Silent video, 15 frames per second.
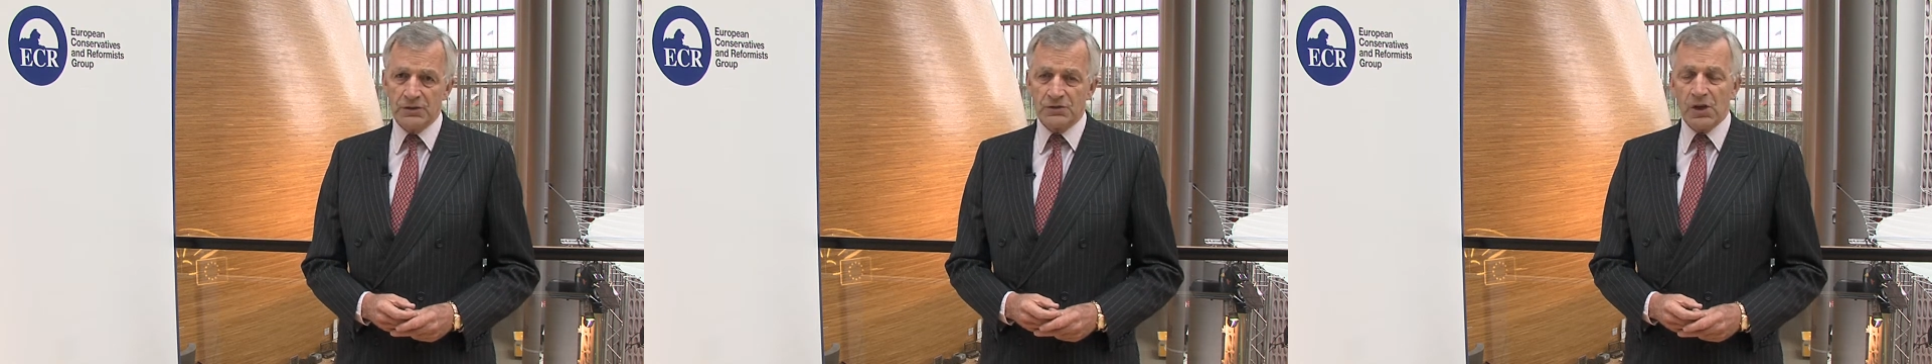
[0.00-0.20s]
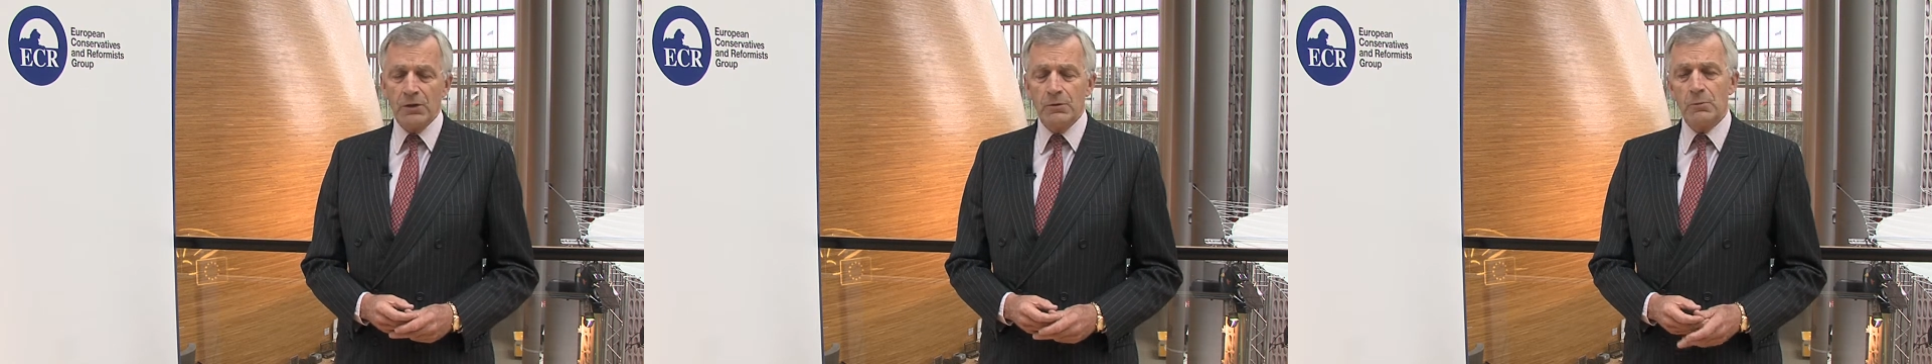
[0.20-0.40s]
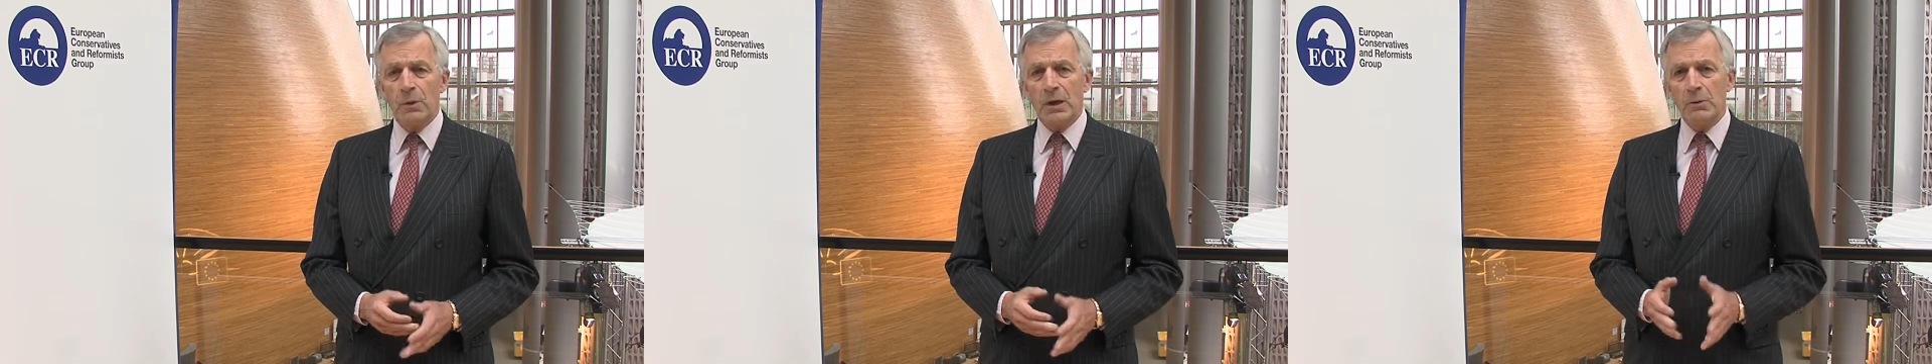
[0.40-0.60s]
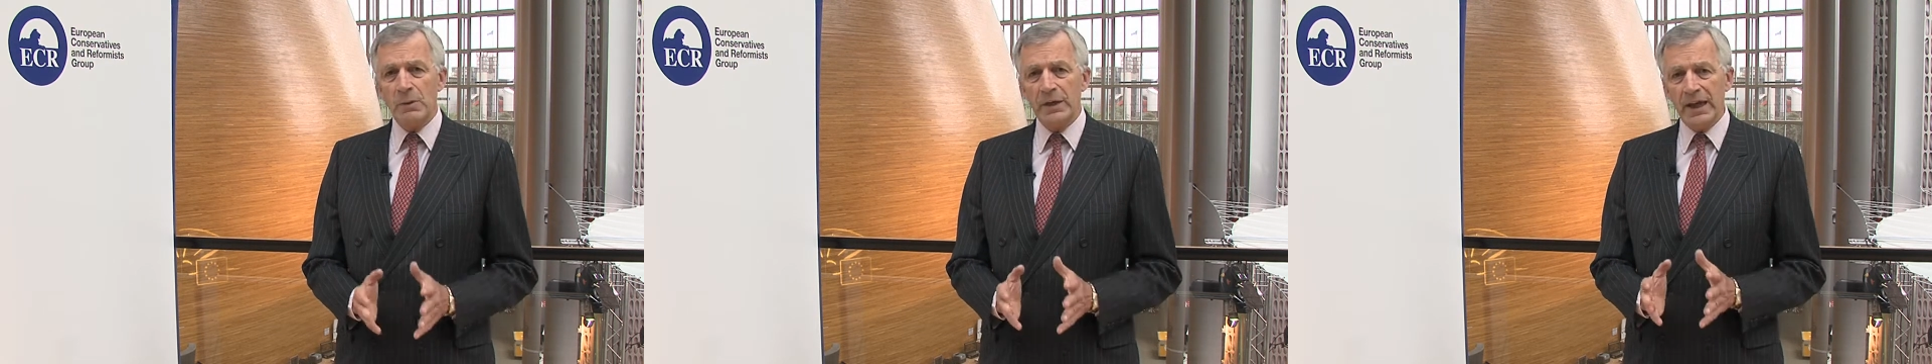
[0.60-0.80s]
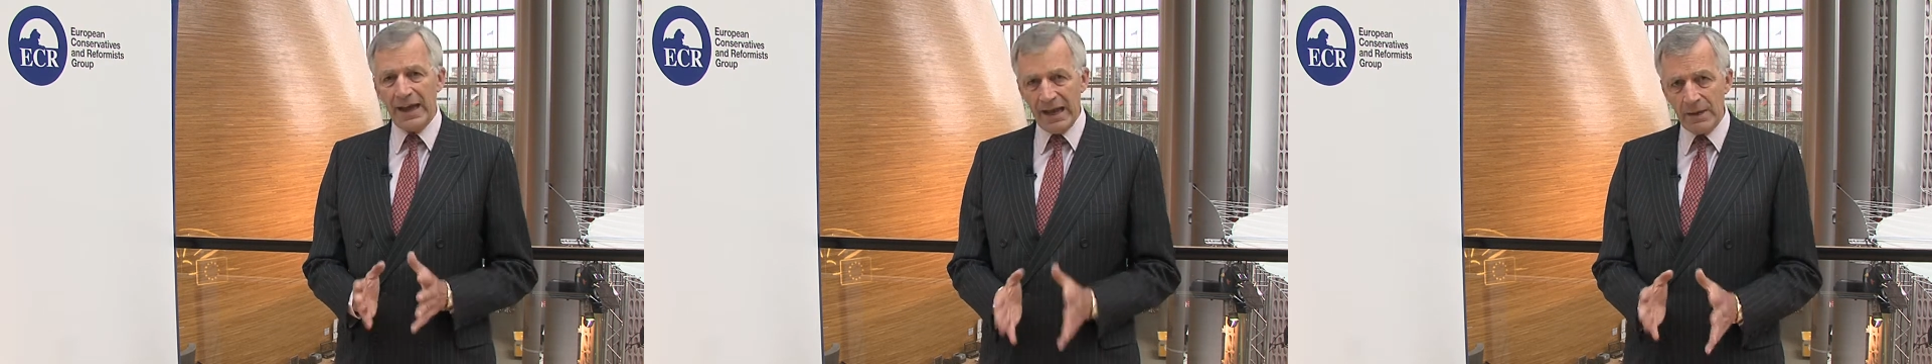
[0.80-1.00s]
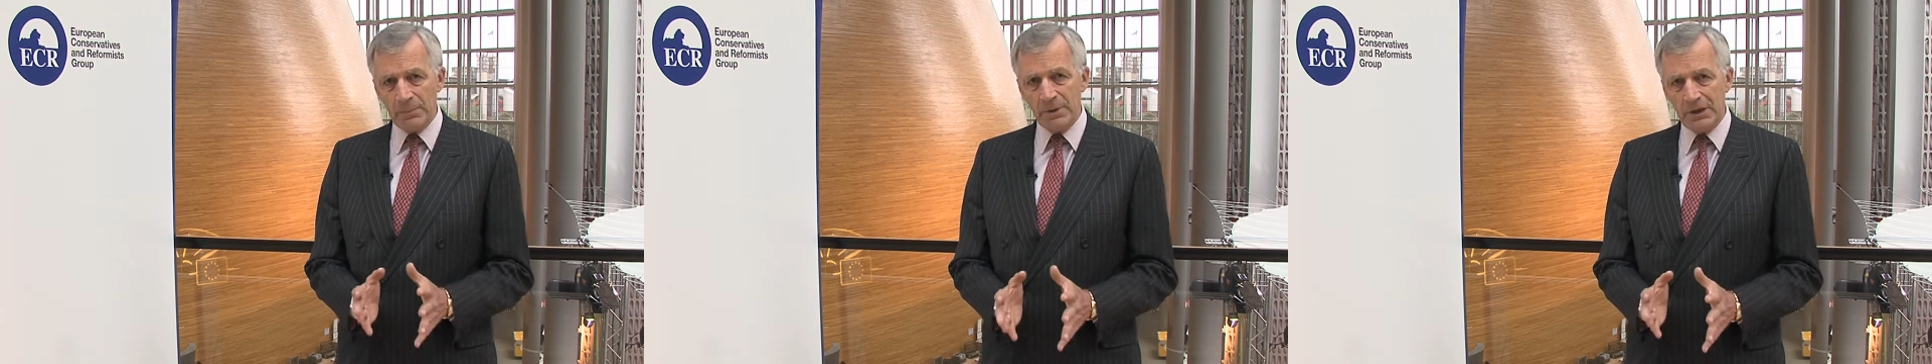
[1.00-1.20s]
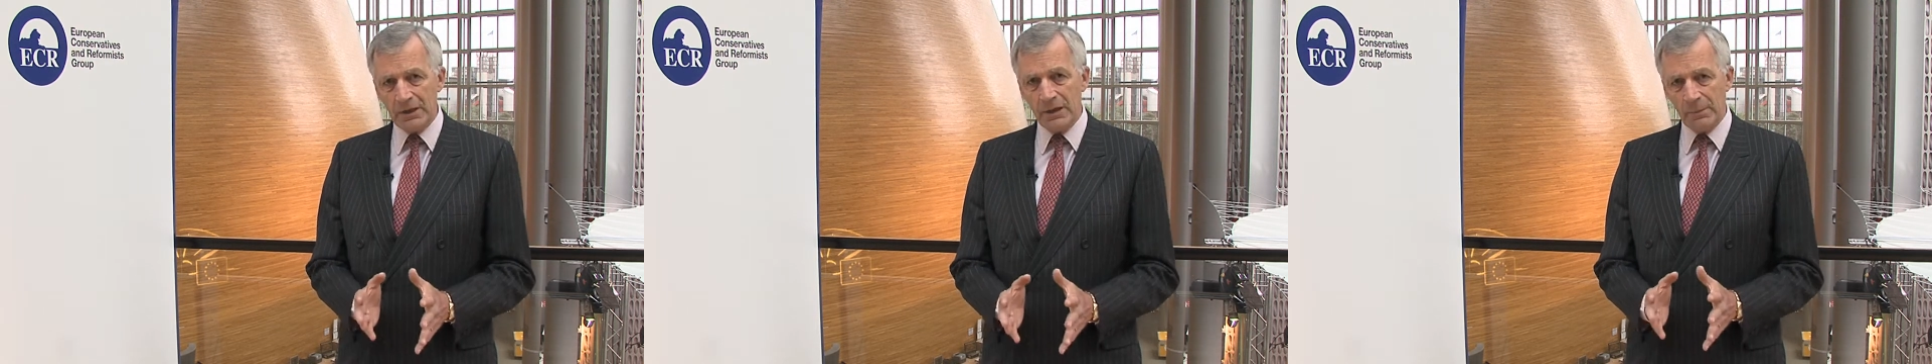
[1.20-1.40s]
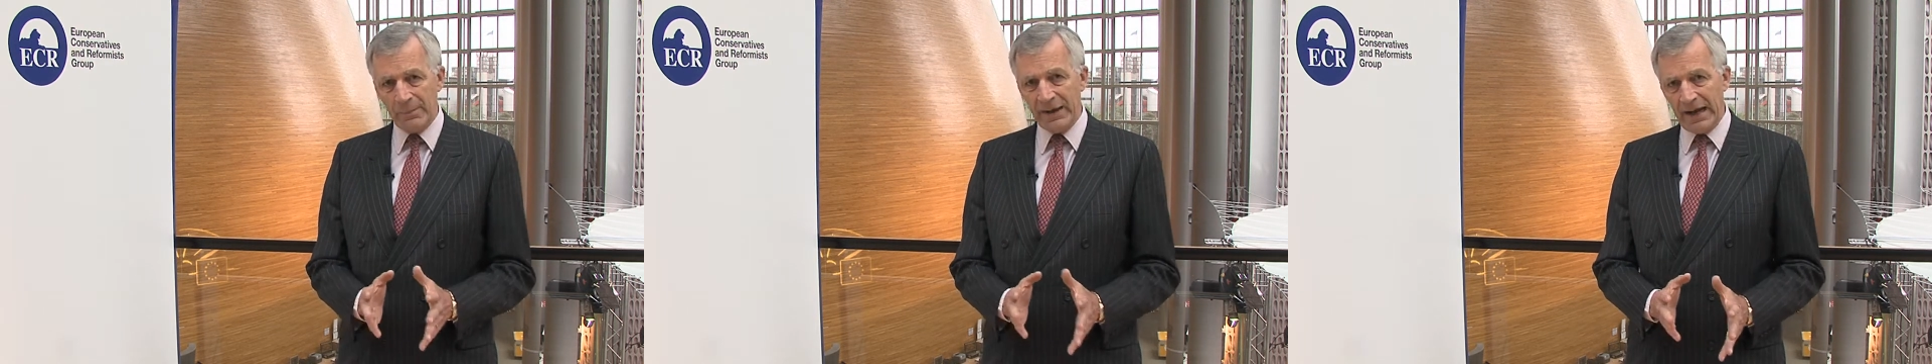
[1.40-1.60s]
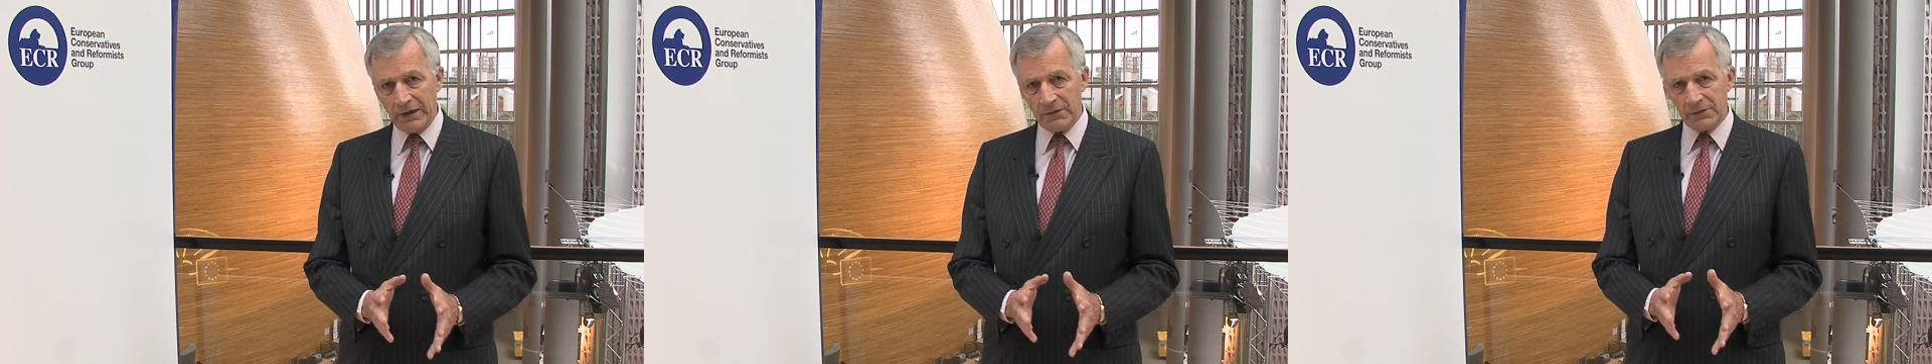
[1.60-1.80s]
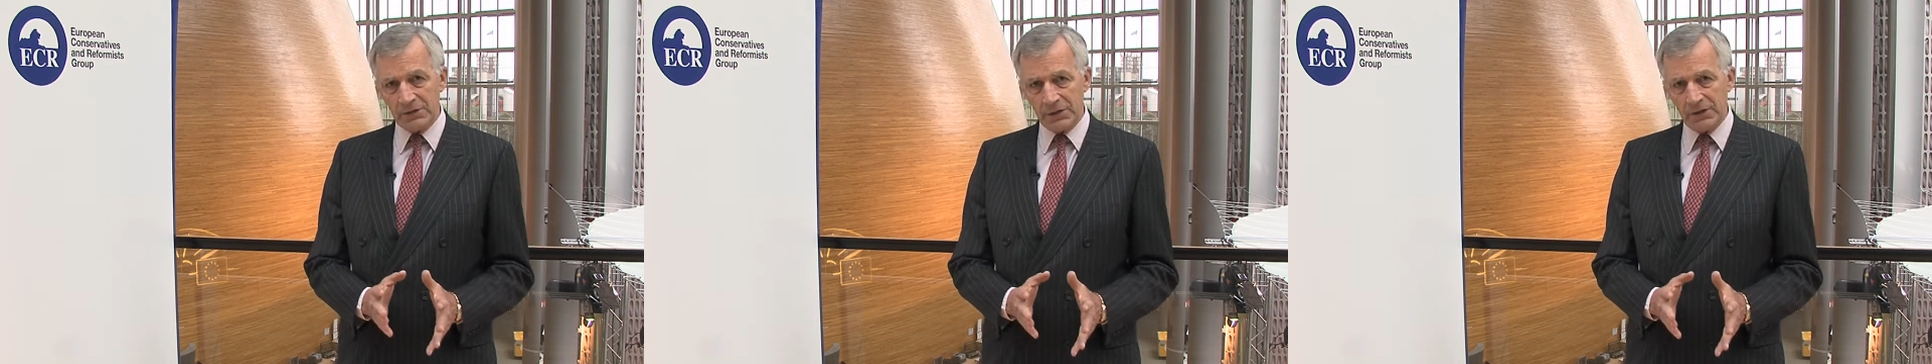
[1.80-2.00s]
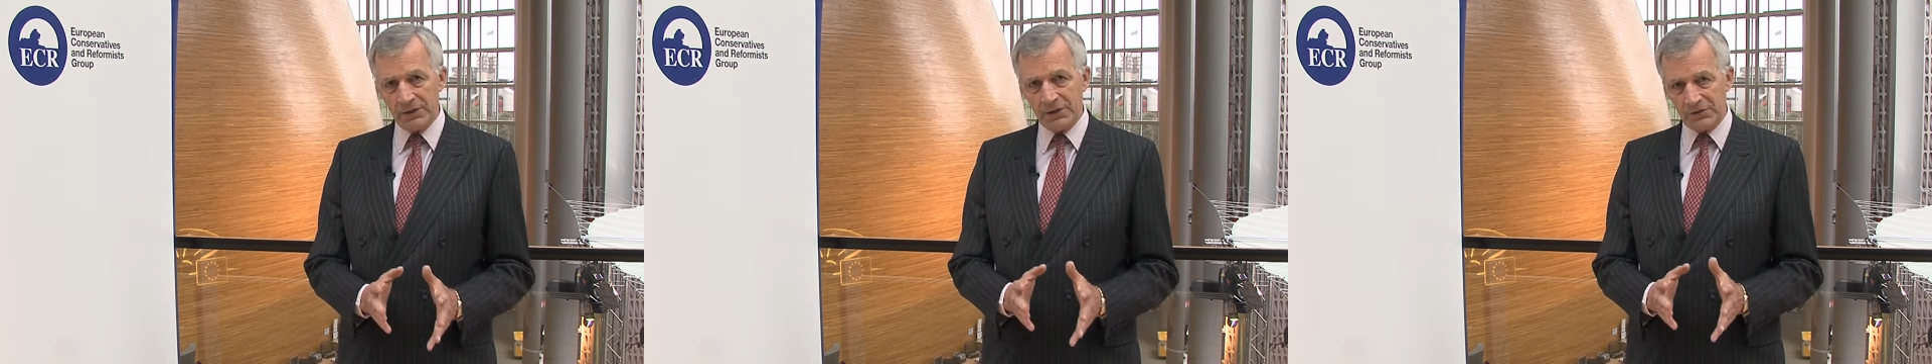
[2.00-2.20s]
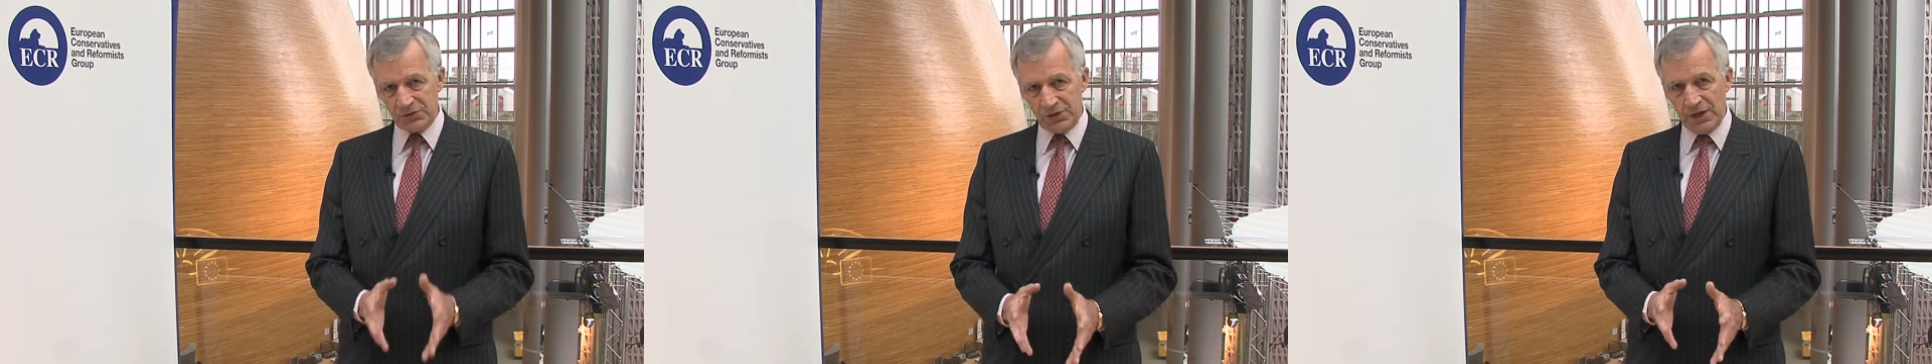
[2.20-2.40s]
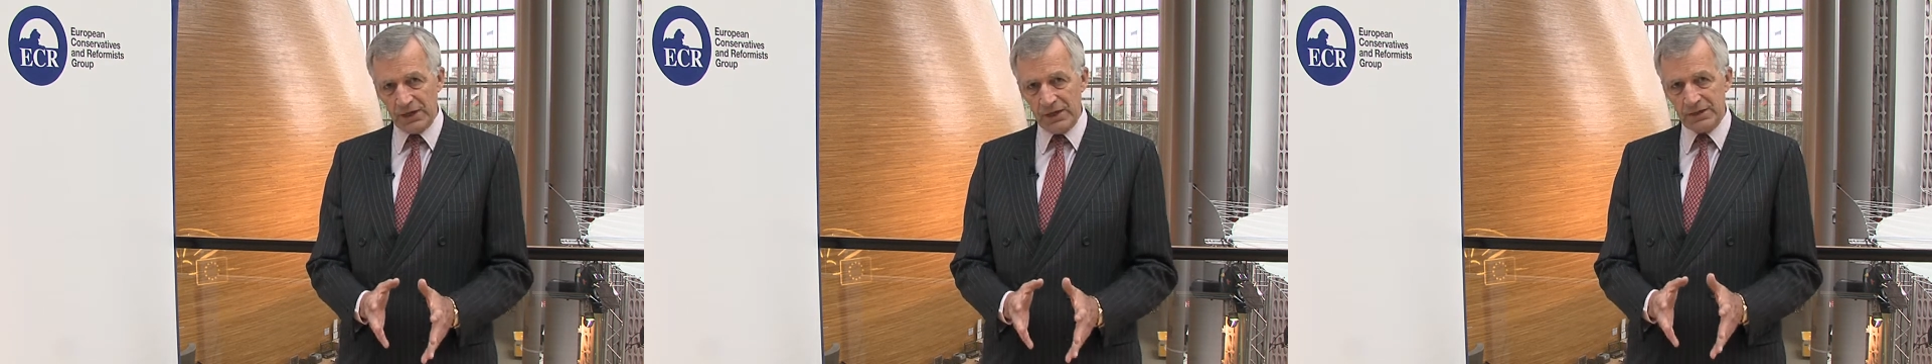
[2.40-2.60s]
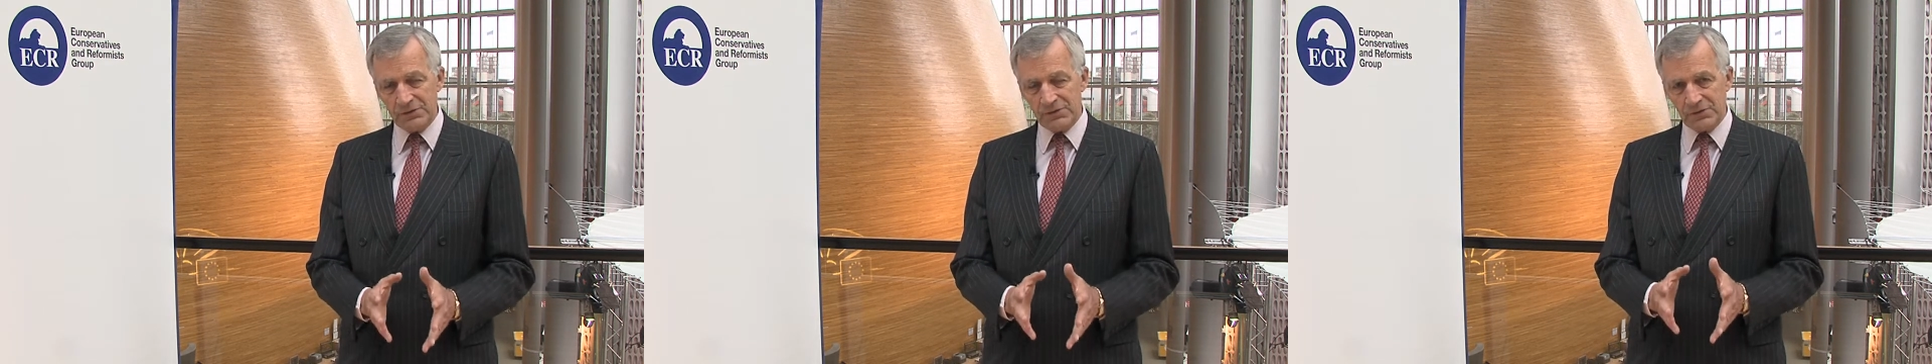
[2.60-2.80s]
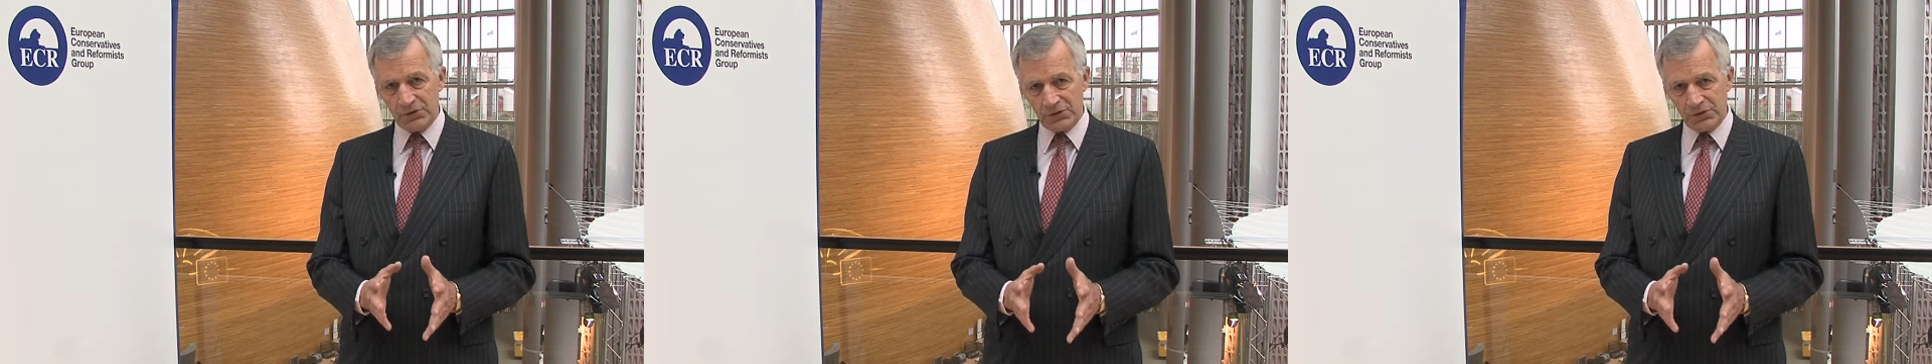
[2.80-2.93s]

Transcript: So while we're happy about the size,